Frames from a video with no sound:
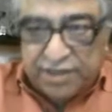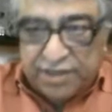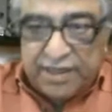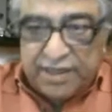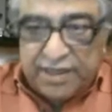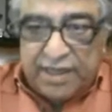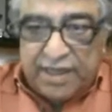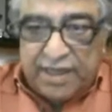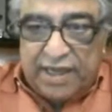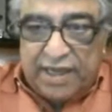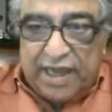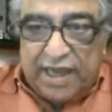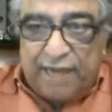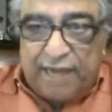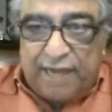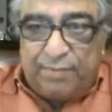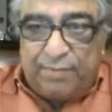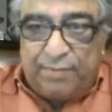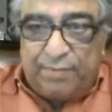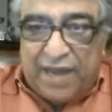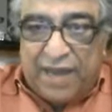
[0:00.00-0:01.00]
That's right.
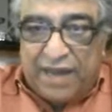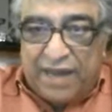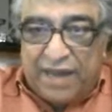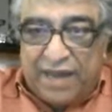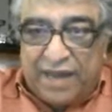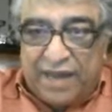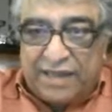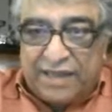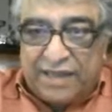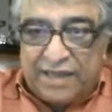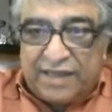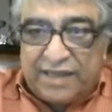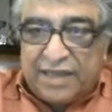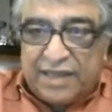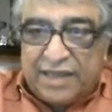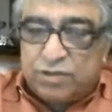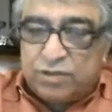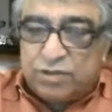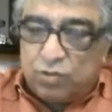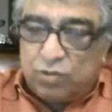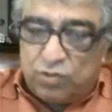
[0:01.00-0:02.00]
And, and then
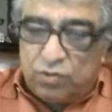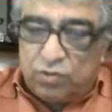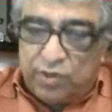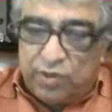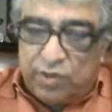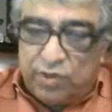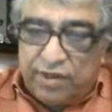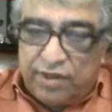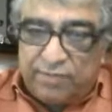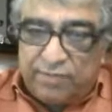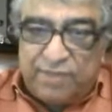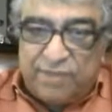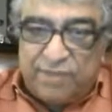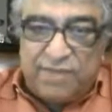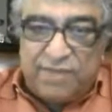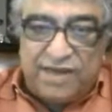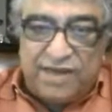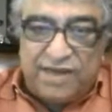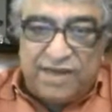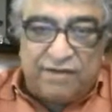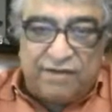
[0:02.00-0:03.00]
that's the only way you can be a
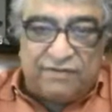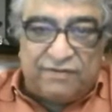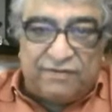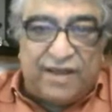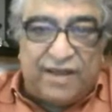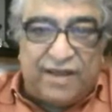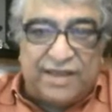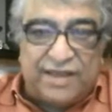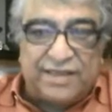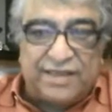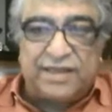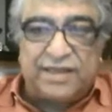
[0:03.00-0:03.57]
beacon of light,